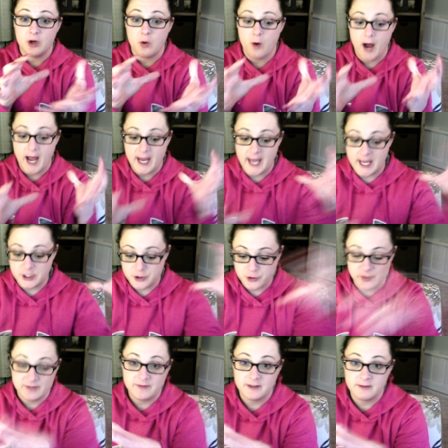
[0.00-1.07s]
I had
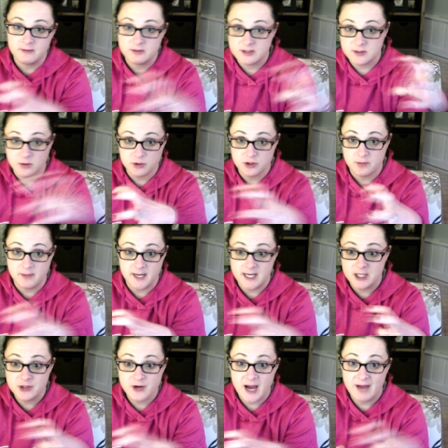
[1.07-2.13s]
driven social media
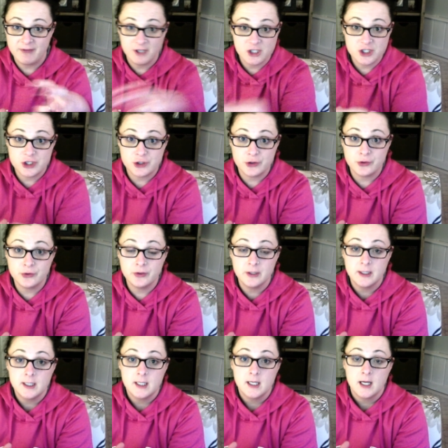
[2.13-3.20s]
traffic to,
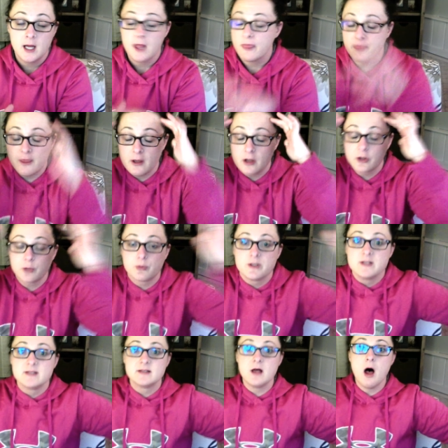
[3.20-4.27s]
the
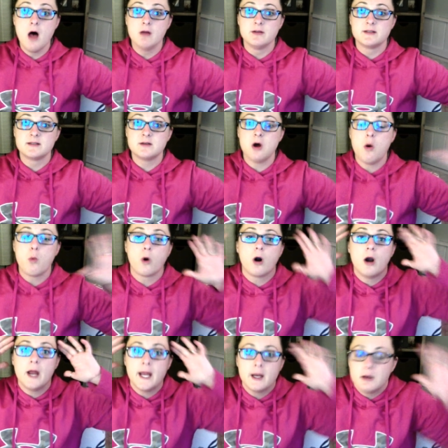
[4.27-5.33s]
results
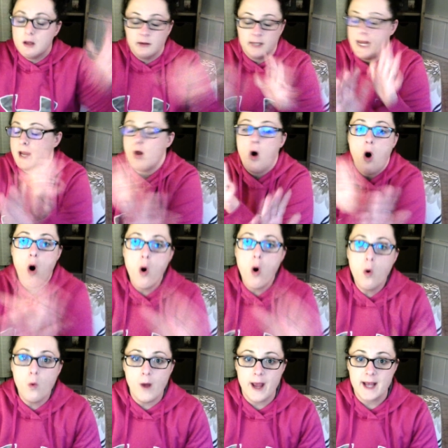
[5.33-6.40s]
were
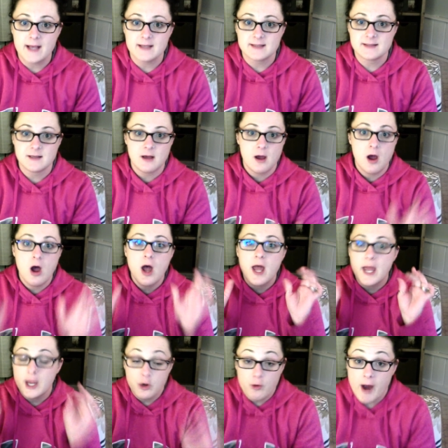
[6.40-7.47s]
always
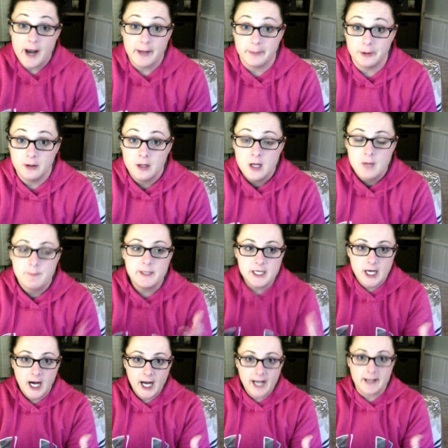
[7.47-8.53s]
incredible,
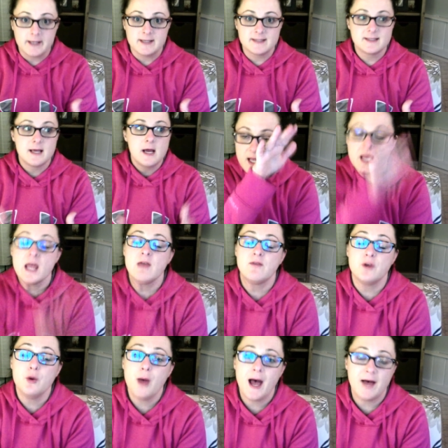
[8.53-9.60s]
because if
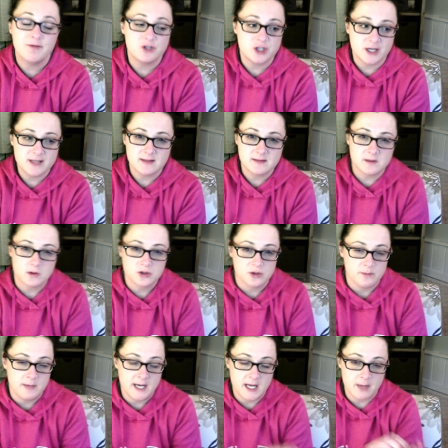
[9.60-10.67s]
you have just a social
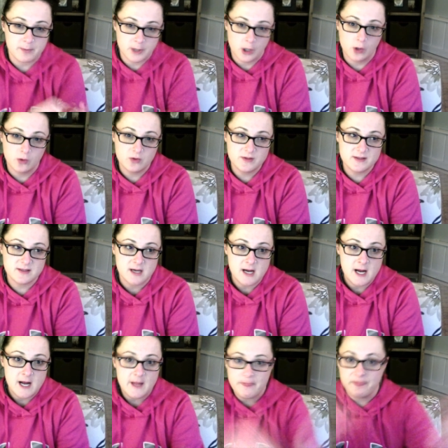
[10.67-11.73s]
media post,
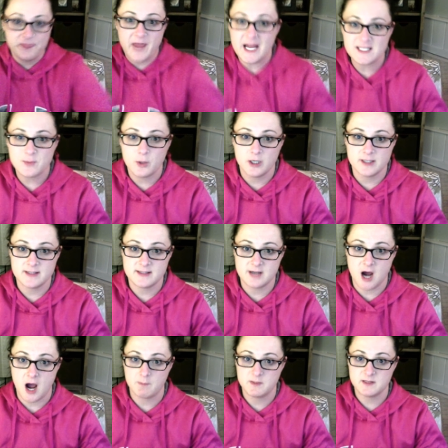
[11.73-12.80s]
that's where it
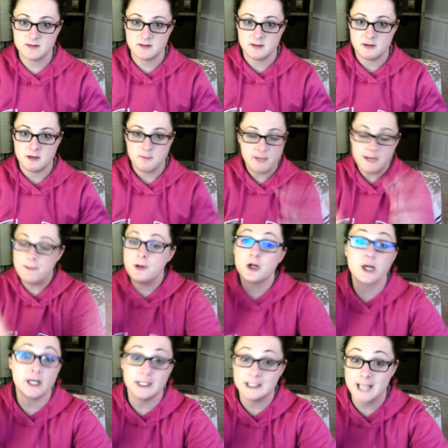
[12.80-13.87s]
stops. People are
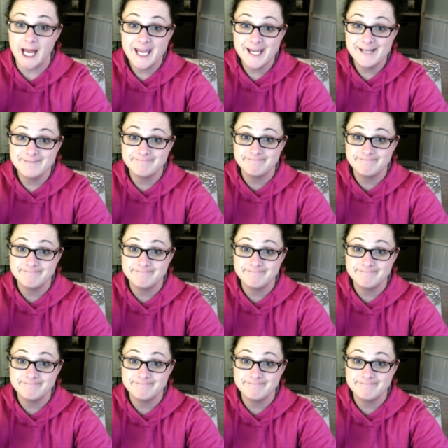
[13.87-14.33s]
going to like it,